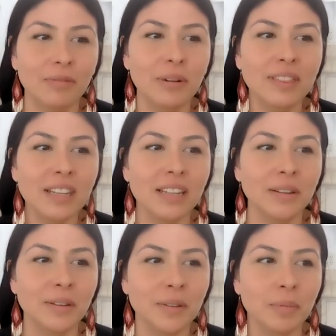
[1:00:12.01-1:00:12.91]
with the
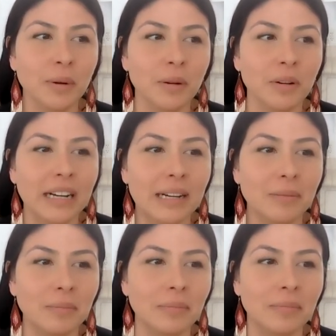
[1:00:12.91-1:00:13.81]
youth
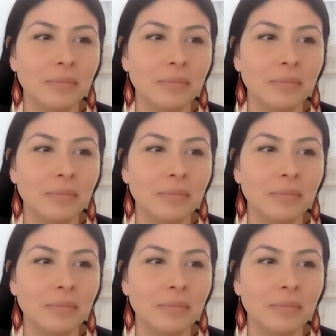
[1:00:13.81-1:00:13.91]
program,